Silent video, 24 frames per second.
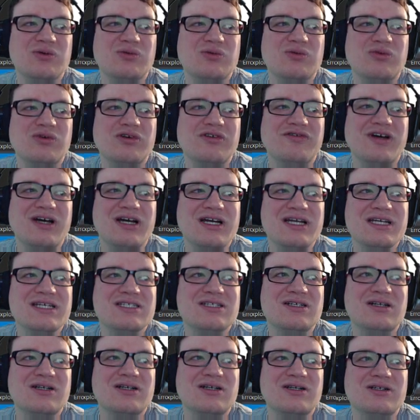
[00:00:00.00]

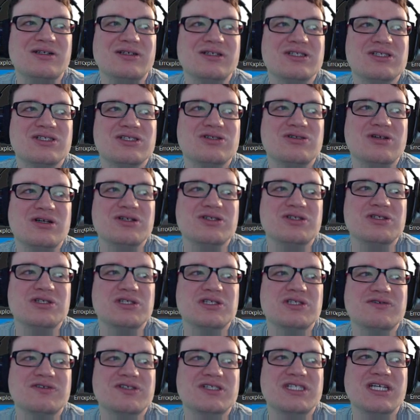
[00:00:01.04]
revise our
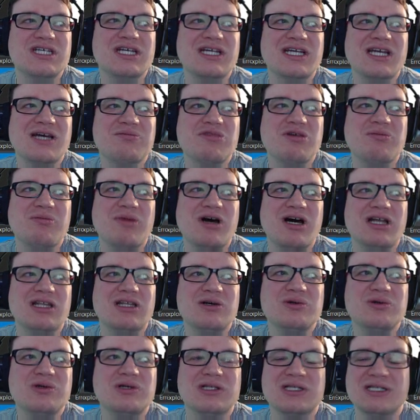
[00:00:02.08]
instructions for setting up the bot
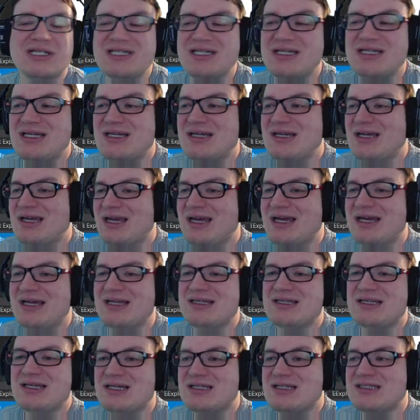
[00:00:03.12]
locally
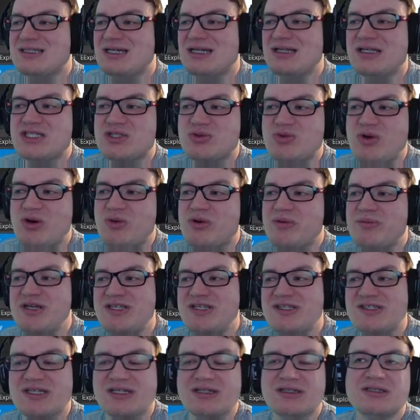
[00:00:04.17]
and tell us what we're
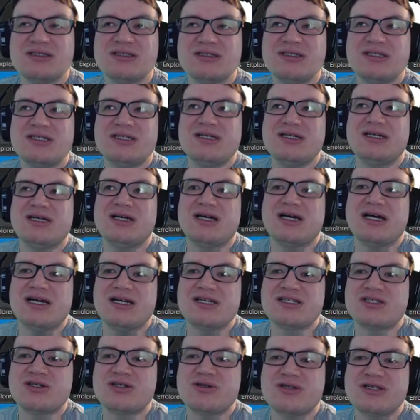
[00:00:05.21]
missing.
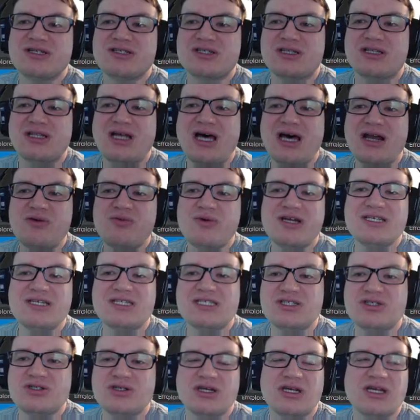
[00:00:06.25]
So there's a lot of ways
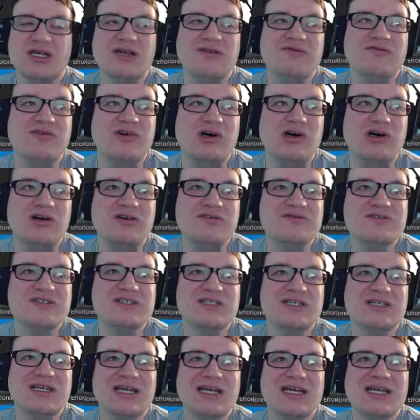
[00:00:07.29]
that you could get involved,
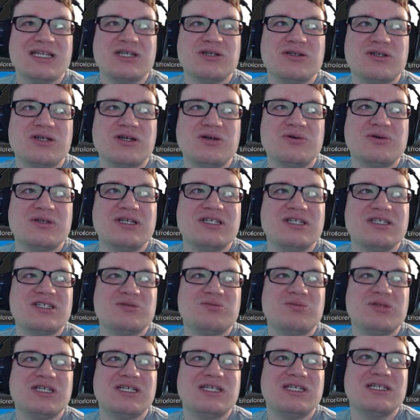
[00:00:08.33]
and you don't need to
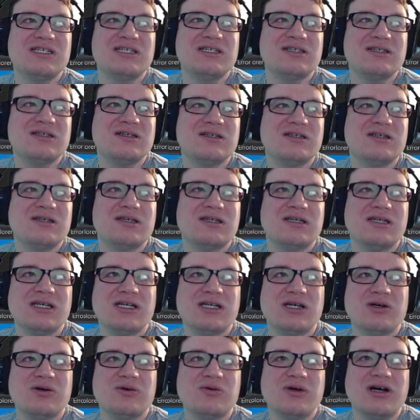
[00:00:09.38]
be
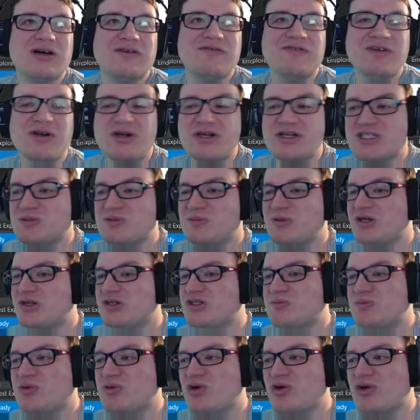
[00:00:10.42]
a very
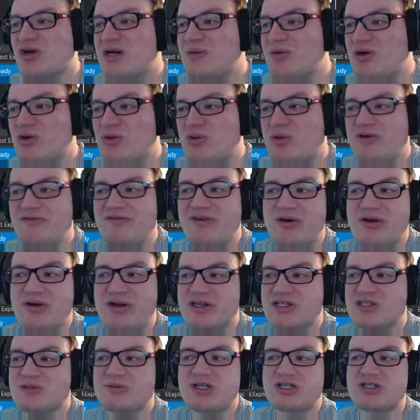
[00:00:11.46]
experienced programmer or very
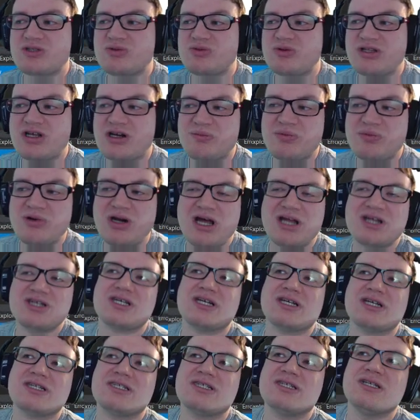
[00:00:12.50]
experienced with our
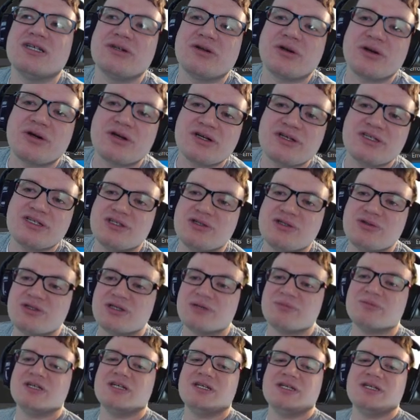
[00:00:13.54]
project in order to do them.